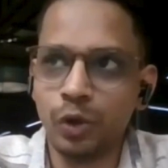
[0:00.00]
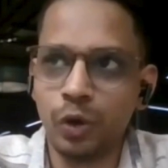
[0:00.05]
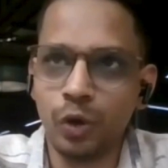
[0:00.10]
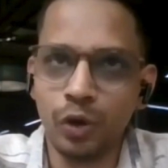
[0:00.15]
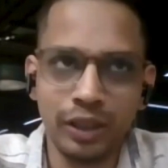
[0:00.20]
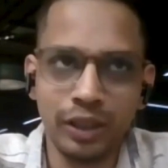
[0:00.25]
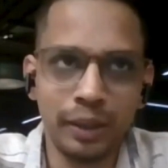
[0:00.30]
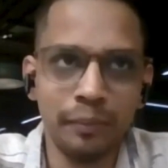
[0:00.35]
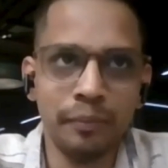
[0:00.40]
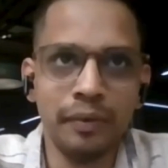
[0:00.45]
saw
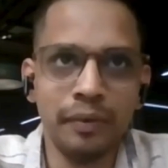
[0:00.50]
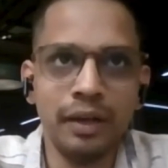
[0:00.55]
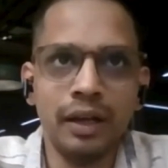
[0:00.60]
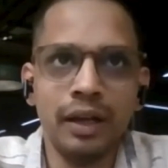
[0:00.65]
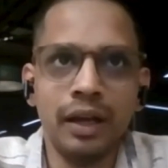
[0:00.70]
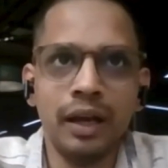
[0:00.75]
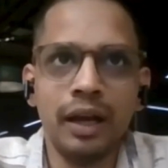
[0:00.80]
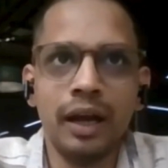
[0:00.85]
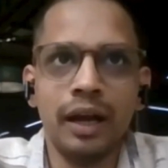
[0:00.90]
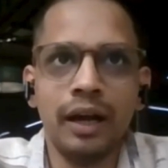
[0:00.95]
them,
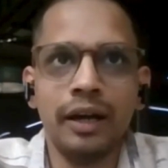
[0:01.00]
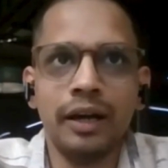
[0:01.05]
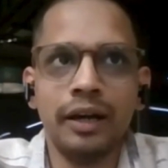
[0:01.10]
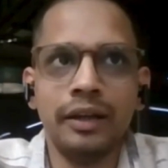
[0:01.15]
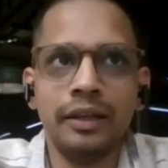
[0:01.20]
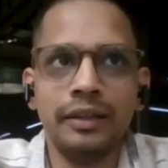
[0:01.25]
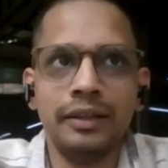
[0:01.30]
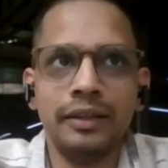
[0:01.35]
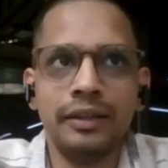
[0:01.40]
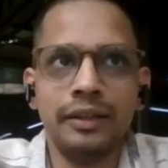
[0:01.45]

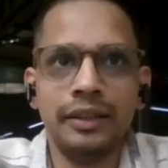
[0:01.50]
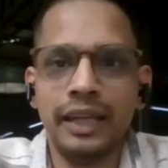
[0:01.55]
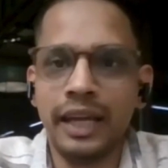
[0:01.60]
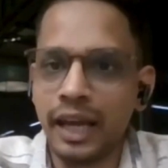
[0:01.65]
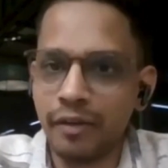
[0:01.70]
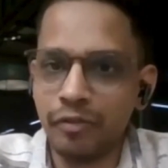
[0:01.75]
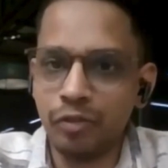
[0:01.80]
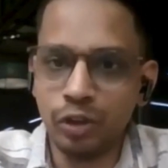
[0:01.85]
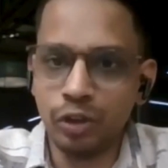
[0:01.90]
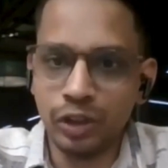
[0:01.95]
they
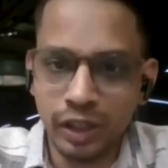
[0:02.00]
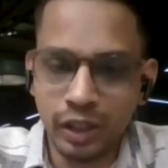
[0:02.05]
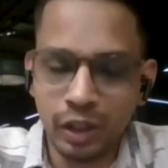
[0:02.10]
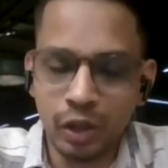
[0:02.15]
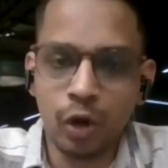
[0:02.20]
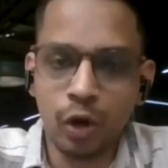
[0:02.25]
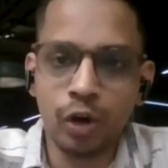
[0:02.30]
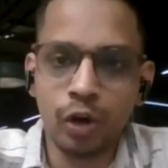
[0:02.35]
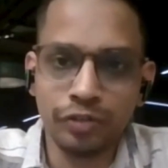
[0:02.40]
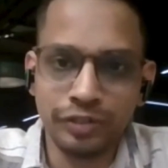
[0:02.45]
have done
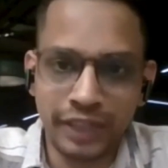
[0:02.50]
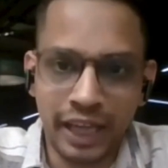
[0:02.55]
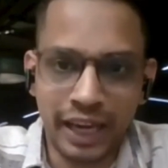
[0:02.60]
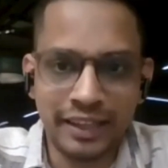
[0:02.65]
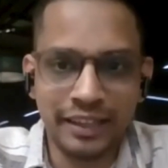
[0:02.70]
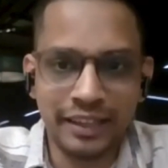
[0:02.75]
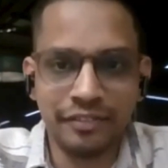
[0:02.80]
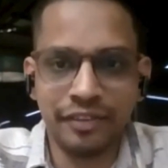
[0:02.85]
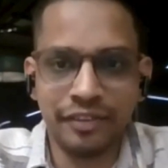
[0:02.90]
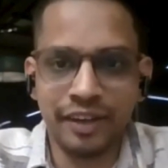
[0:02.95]
a lot of
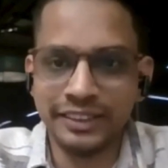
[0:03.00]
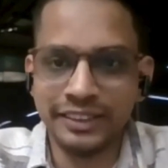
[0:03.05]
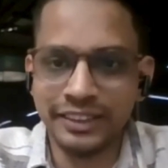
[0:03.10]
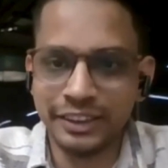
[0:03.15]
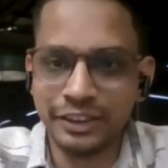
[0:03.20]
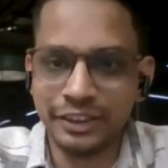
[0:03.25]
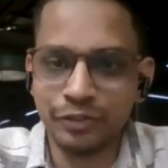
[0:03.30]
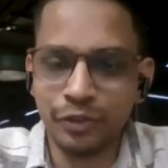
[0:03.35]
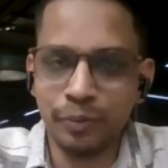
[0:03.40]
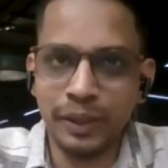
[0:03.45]

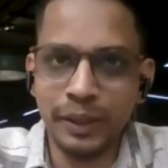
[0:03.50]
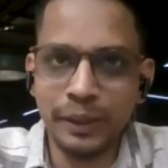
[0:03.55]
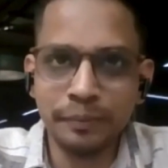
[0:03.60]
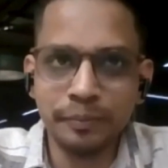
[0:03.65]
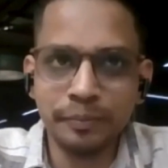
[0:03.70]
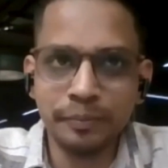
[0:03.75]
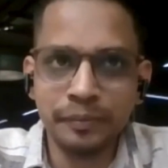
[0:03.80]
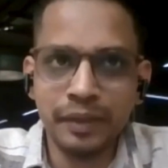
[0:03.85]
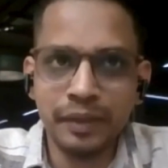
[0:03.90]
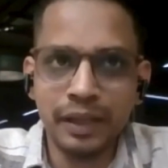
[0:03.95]
sacrifices for me,
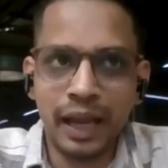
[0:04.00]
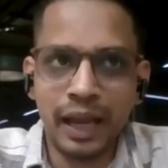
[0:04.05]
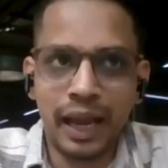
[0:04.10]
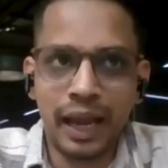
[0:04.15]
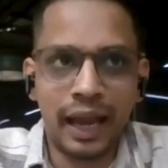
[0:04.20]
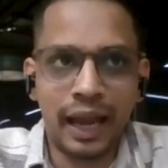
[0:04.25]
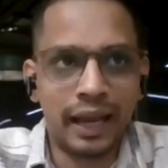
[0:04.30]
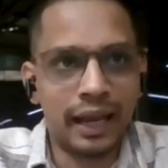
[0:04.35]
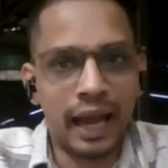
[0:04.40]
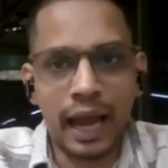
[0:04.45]

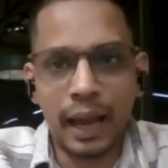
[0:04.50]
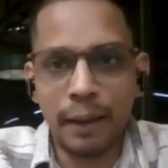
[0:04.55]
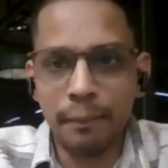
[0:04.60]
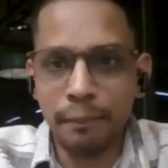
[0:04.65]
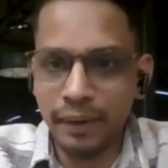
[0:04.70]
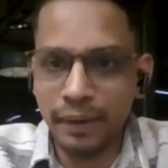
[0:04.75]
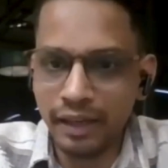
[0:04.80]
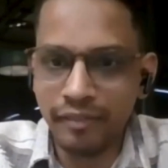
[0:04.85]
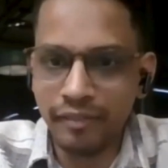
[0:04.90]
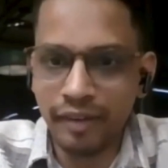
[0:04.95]
and I
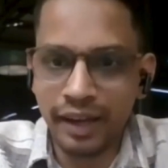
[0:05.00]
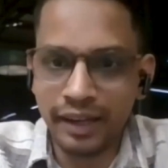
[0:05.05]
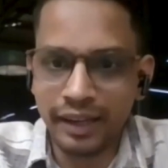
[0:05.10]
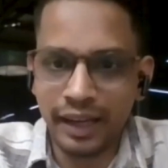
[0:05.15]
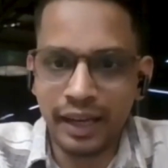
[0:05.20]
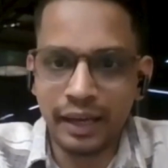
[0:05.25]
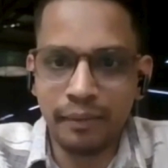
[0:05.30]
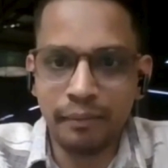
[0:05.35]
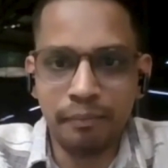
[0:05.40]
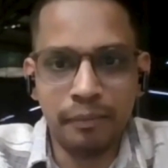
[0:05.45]
believe I
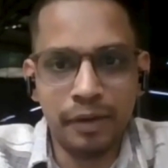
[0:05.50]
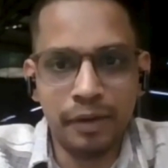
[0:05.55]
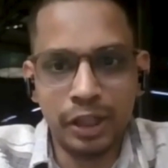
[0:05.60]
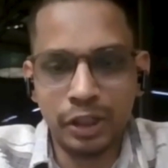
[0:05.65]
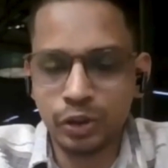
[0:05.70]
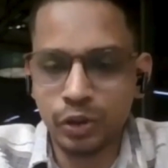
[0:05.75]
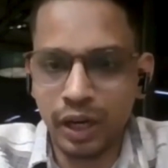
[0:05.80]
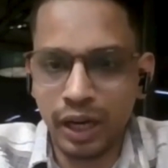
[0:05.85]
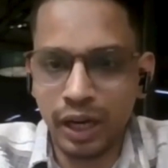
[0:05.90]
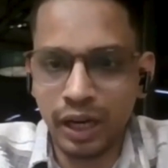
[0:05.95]
can make
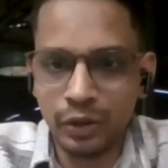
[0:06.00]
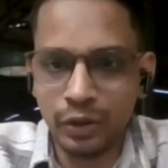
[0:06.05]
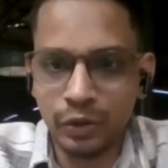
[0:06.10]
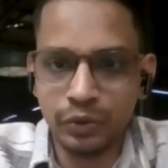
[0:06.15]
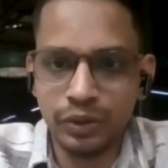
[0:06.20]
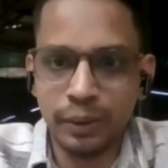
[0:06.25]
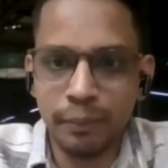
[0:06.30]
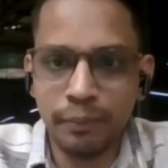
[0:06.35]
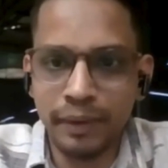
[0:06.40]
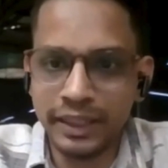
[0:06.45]
sure I'll do
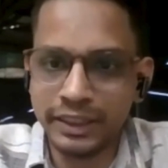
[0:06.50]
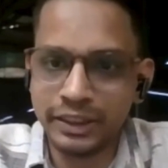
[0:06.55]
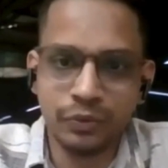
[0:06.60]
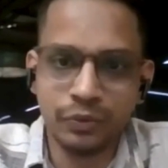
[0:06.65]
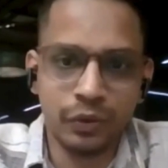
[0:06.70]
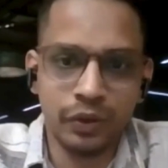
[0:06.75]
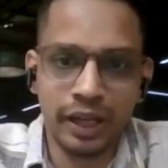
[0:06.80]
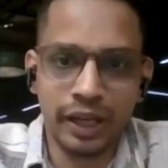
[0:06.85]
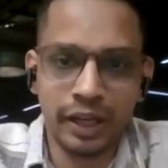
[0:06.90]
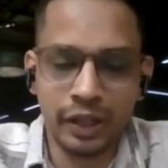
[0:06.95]
the best
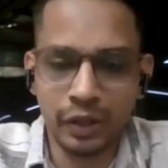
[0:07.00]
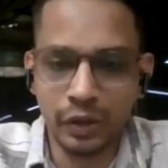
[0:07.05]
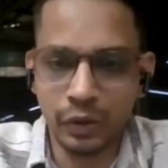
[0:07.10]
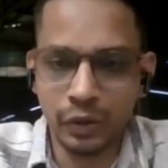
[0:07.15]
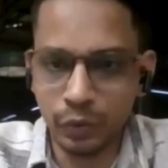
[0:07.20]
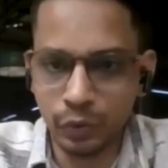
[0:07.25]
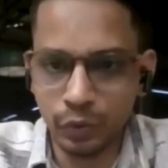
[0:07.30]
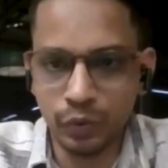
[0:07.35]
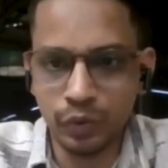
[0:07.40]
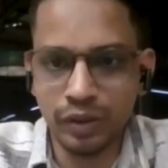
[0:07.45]
what I can
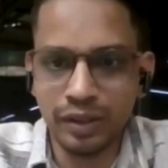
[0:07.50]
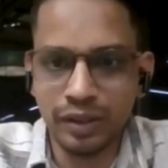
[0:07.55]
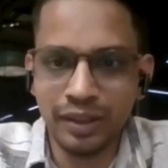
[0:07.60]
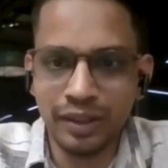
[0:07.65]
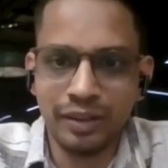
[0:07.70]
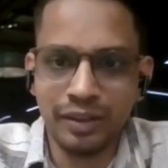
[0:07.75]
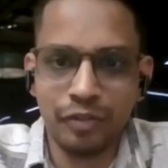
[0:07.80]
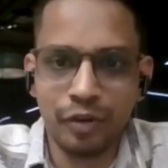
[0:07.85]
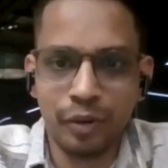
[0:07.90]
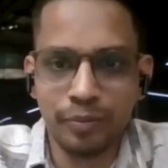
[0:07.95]
do
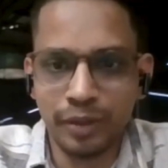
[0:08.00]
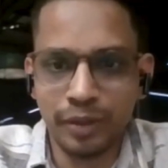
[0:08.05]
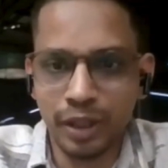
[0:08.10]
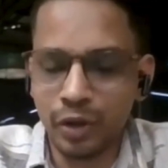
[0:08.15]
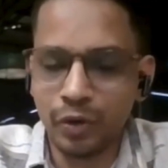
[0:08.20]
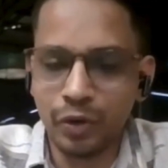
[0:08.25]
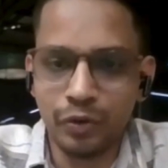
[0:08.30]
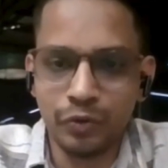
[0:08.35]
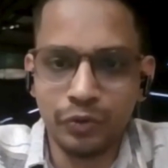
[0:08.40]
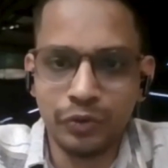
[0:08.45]
from now
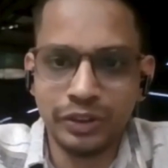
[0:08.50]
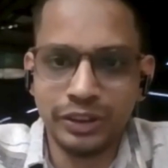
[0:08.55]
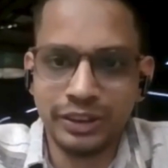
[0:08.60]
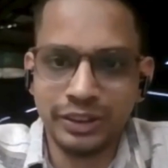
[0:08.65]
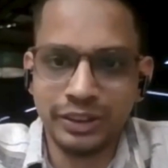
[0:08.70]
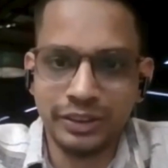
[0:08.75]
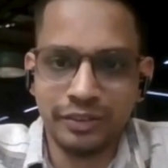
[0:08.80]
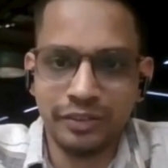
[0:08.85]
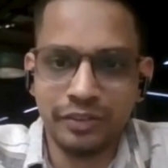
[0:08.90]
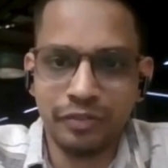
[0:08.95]
onwards.
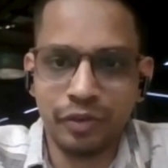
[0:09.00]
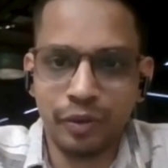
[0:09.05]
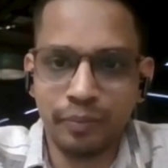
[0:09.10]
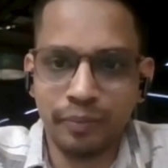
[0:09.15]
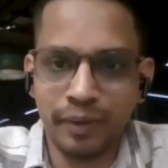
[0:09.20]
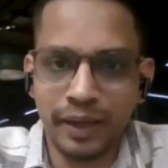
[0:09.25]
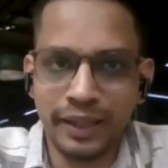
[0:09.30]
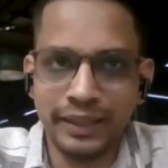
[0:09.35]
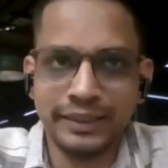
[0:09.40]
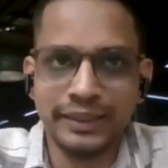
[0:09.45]
From
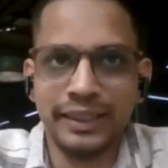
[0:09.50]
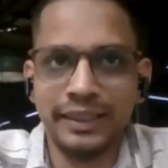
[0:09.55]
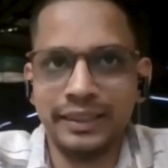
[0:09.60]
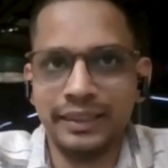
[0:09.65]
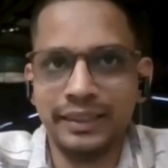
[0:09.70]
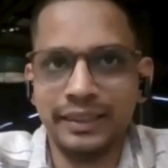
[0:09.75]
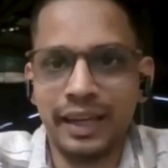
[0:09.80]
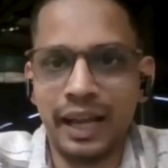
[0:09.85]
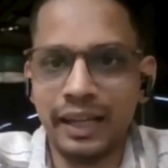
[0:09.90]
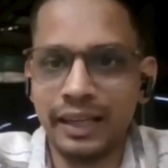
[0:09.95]
my side,
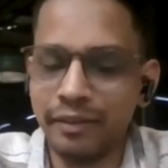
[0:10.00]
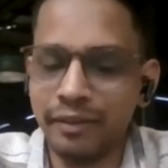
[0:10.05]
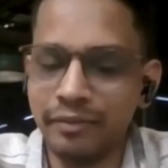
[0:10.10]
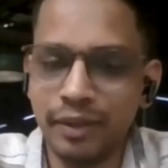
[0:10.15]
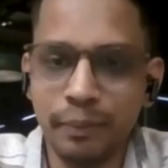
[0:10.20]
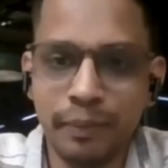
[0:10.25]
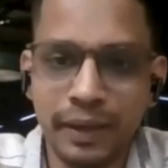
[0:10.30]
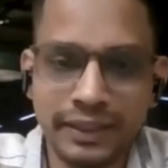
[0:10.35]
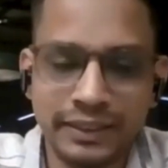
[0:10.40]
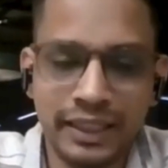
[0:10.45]
I'll give the
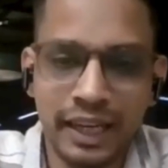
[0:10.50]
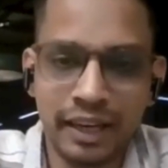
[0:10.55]
best